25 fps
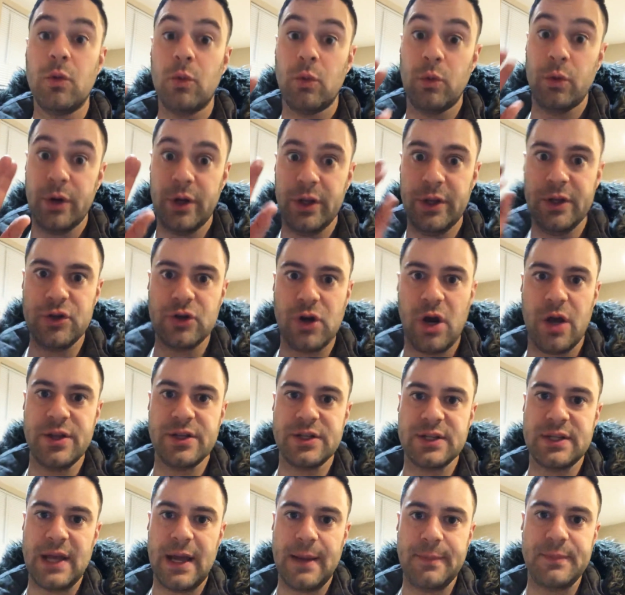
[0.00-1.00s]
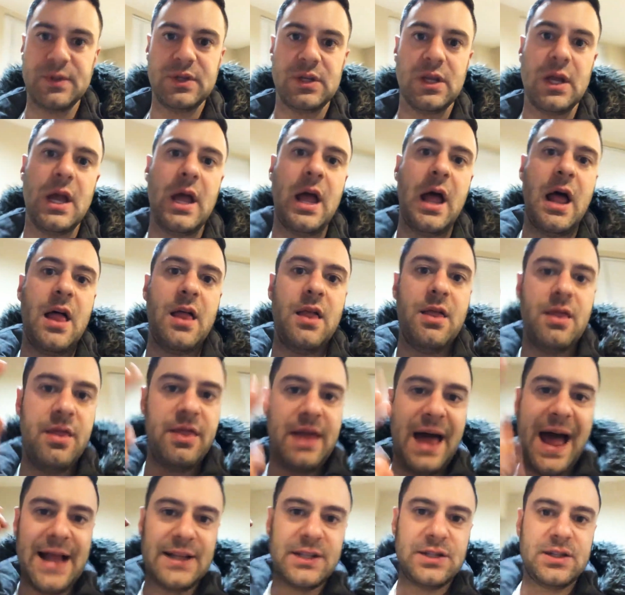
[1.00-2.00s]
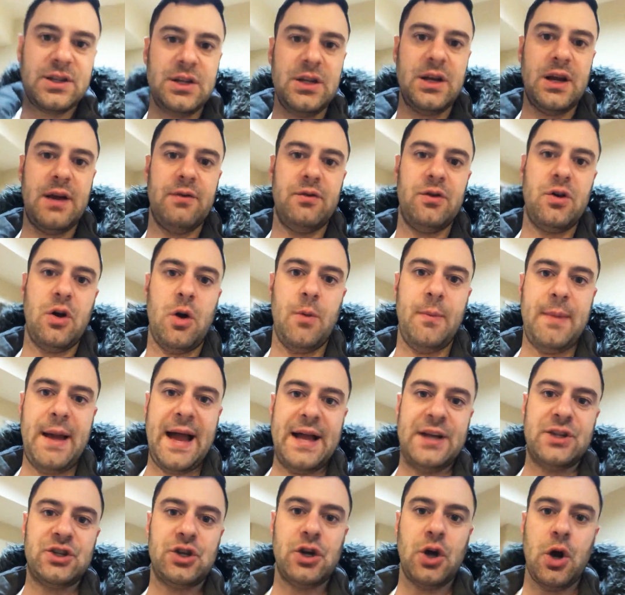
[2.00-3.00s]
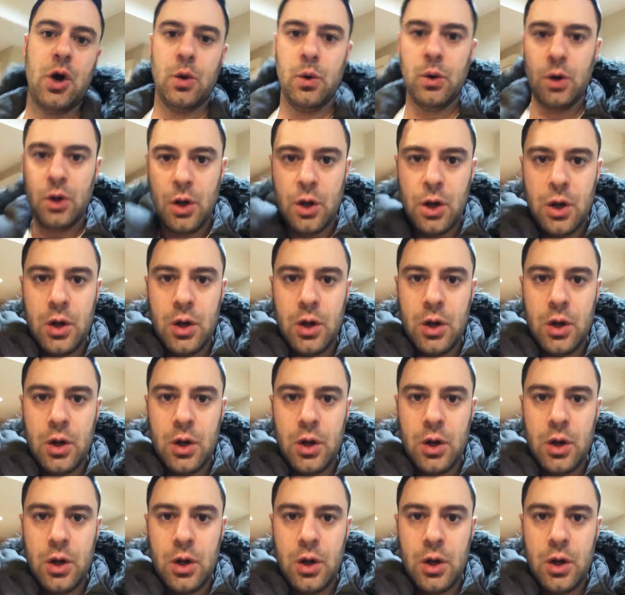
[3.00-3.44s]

really try the steps. That's You Never Know Matt Show.